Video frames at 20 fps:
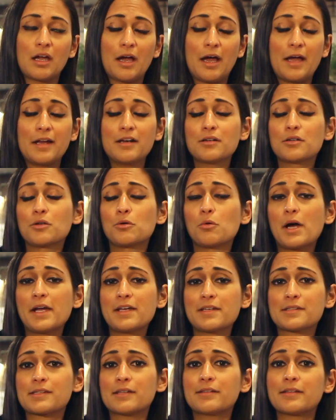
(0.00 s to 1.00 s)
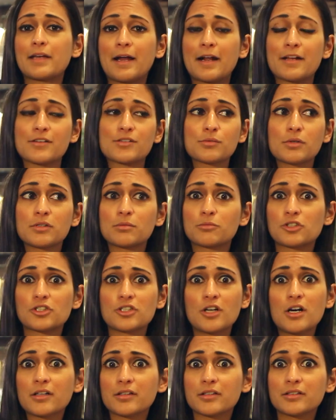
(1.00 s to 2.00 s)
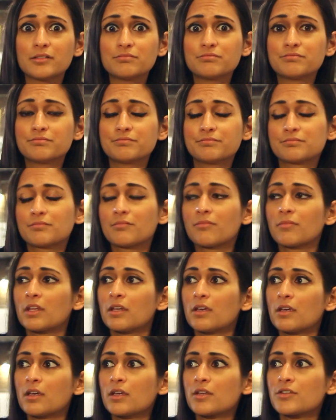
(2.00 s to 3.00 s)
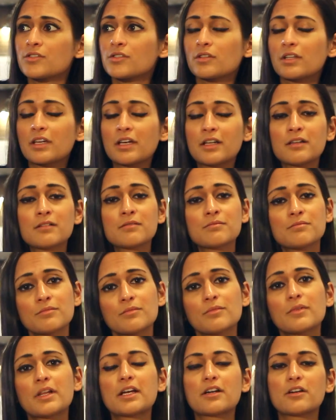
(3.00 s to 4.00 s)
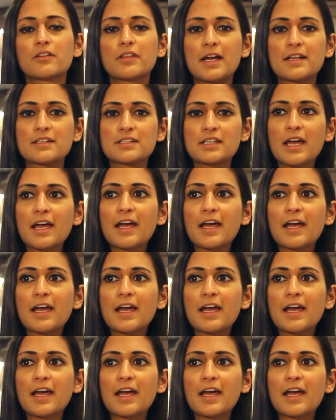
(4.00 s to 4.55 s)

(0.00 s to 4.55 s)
I didn't know why he said that, I just wanted more chocolate. So then later that